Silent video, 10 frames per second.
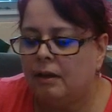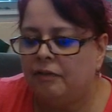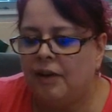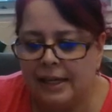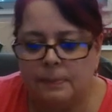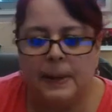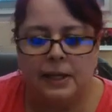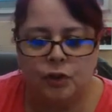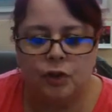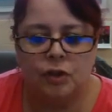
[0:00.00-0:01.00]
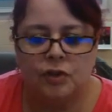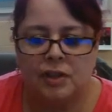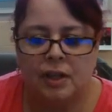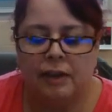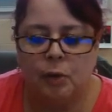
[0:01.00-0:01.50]
find
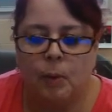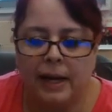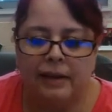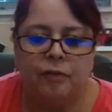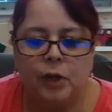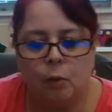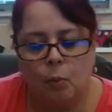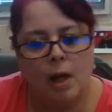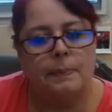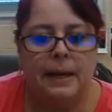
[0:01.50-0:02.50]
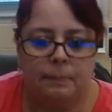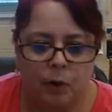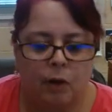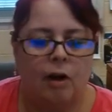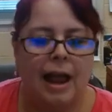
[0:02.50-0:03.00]
pictures, if you want it for your wallpaper
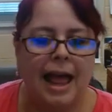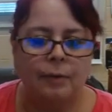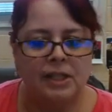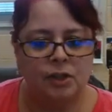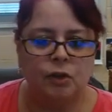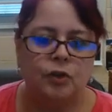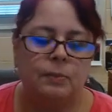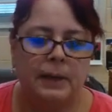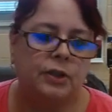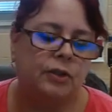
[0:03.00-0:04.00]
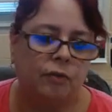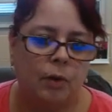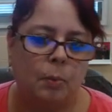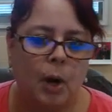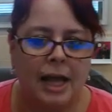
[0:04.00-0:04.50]
or a high resolution picture
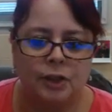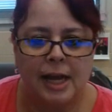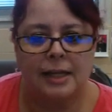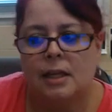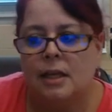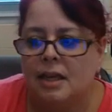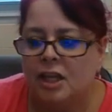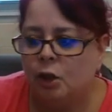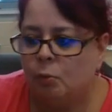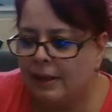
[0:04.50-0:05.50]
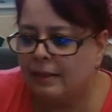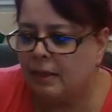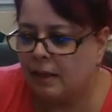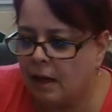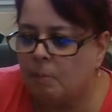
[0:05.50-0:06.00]
for a project, you
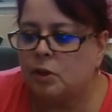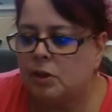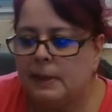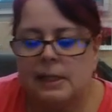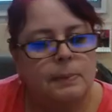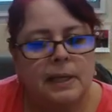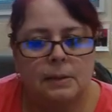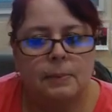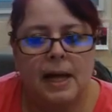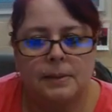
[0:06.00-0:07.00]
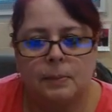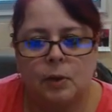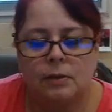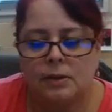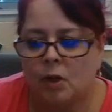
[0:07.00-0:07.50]
want the numbers to be as big as
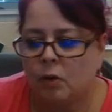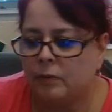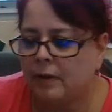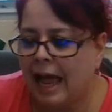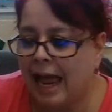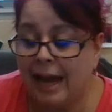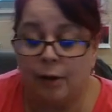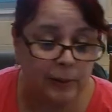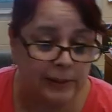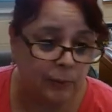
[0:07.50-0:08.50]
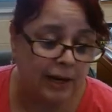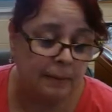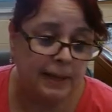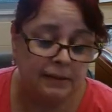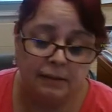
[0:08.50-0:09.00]
possible. So I always
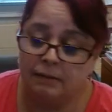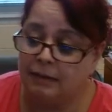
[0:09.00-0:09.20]
recommend